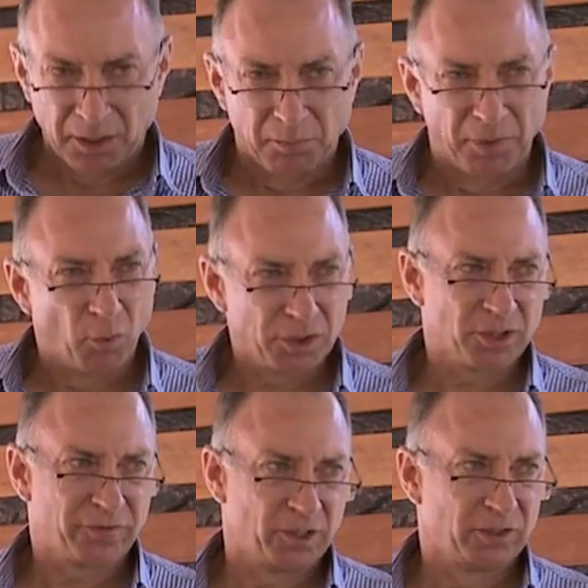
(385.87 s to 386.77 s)
but what's
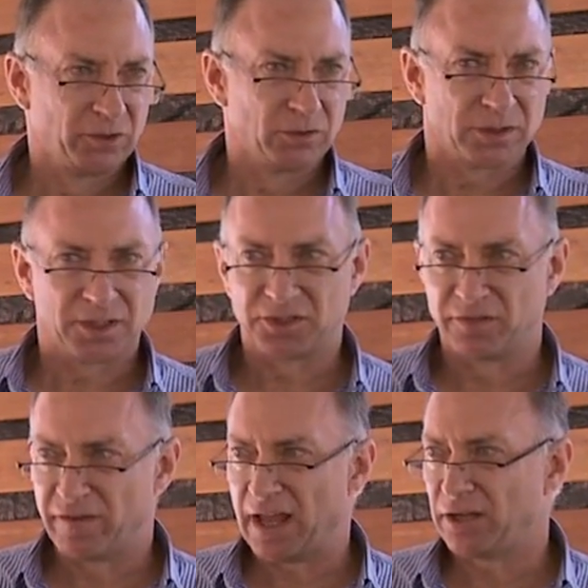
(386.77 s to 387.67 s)
often overlooked is the
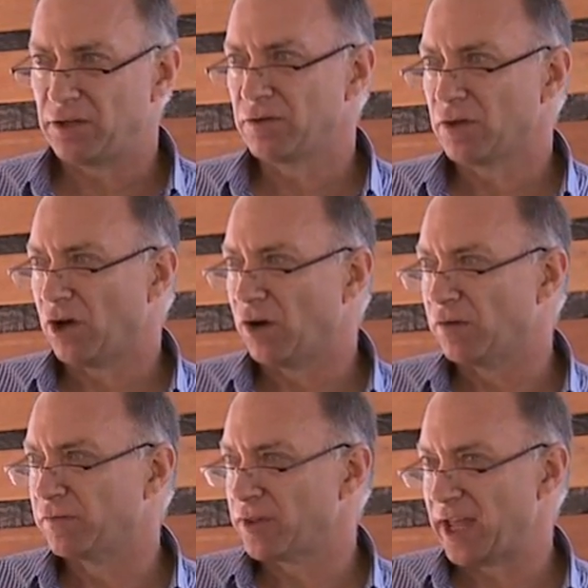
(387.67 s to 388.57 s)
value
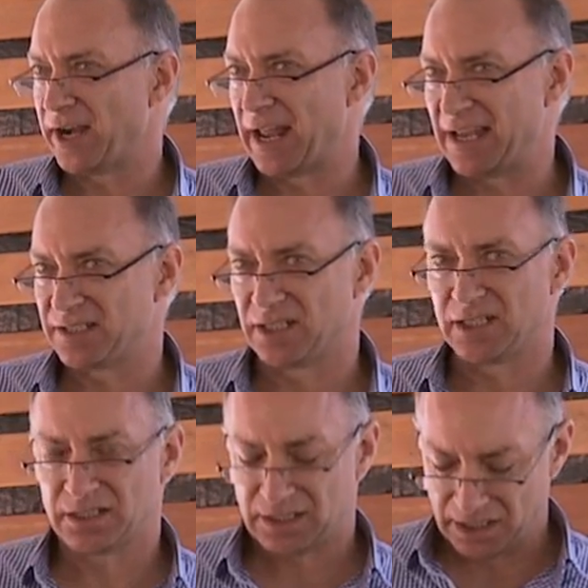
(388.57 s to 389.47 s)
of that
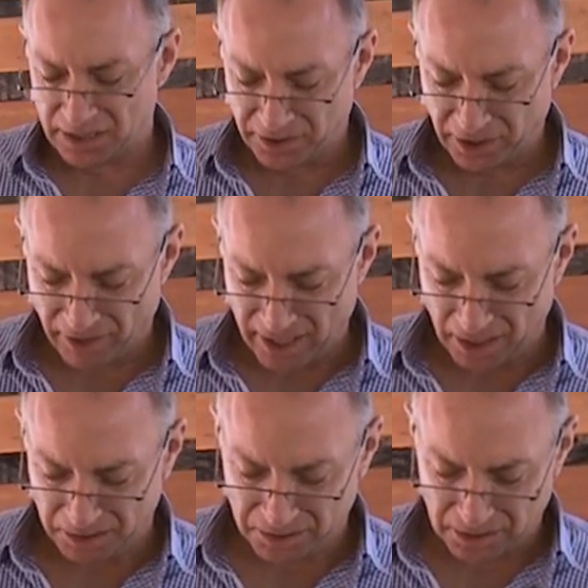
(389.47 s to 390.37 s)
asset in the
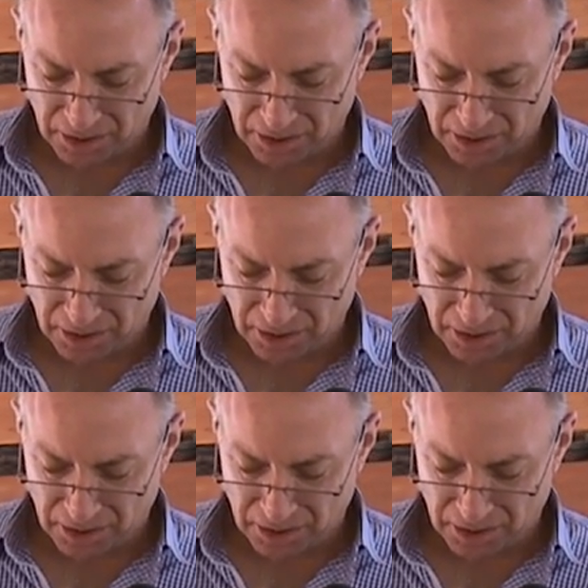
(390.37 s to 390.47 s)
ground